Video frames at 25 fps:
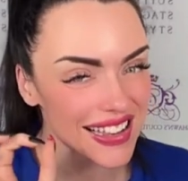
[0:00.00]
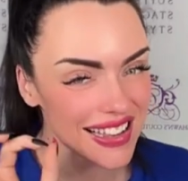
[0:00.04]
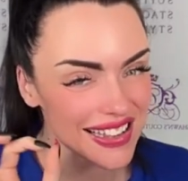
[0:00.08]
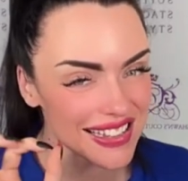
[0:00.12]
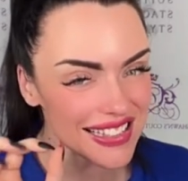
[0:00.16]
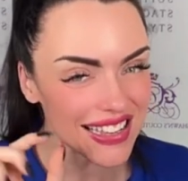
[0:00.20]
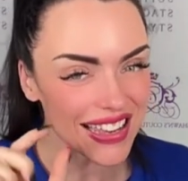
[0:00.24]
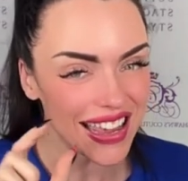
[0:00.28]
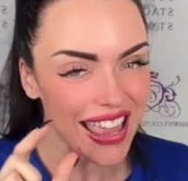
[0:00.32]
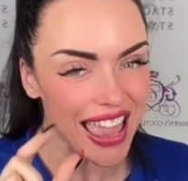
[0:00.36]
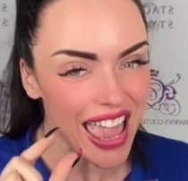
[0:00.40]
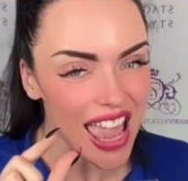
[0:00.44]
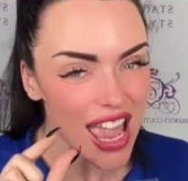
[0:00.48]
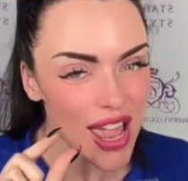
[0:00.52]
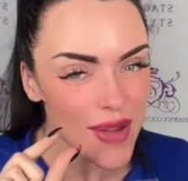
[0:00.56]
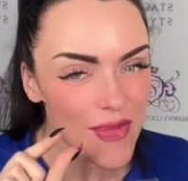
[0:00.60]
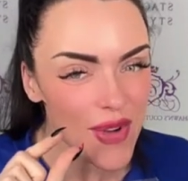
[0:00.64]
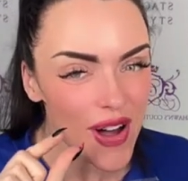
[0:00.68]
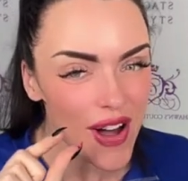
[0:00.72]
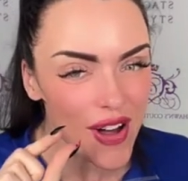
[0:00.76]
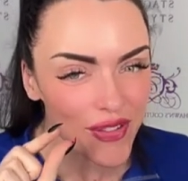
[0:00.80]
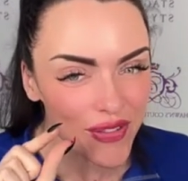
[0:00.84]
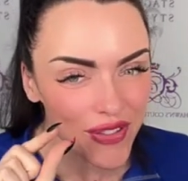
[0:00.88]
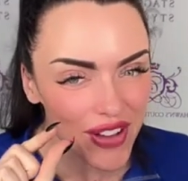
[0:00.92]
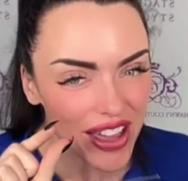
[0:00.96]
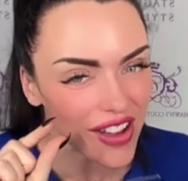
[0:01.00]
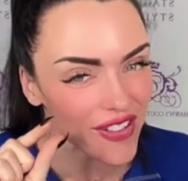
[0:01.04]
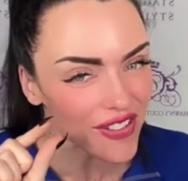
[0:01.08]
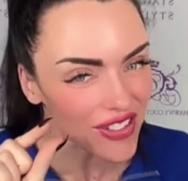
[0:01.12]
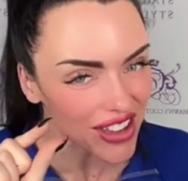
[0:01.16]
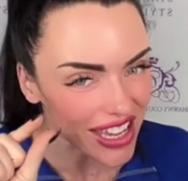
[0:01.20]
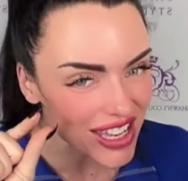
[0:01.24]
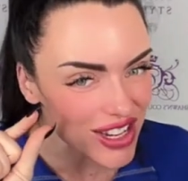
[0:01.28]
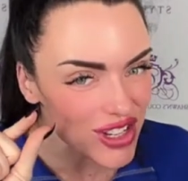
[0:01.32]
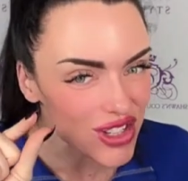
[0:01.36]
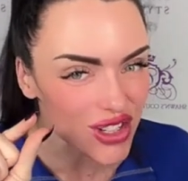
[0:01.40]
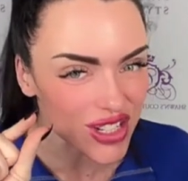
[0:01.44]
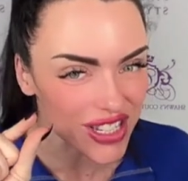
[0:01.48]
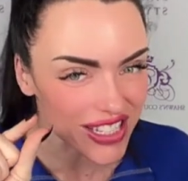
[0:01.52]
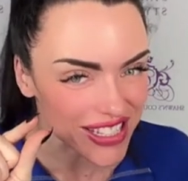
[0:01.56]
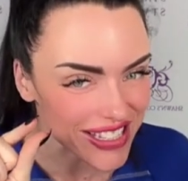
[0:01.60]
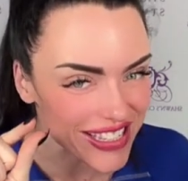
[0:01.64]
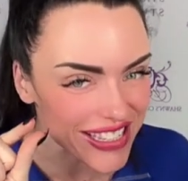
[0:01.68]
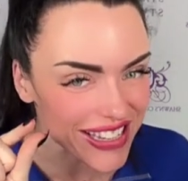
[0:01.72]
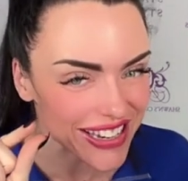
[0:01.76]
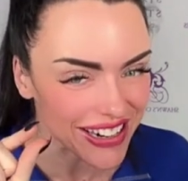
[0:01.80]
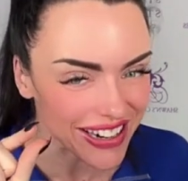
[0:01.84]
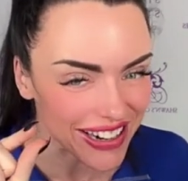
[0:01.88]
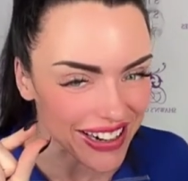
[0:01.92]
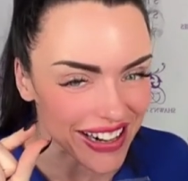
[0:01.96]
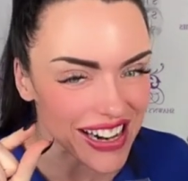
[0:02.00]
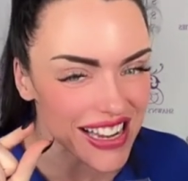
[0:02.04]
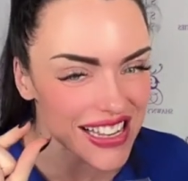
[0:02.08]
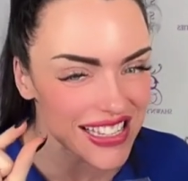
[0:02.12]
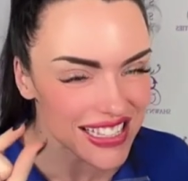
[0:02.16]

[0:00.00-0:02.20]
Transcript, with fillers: it's a game of of inches here.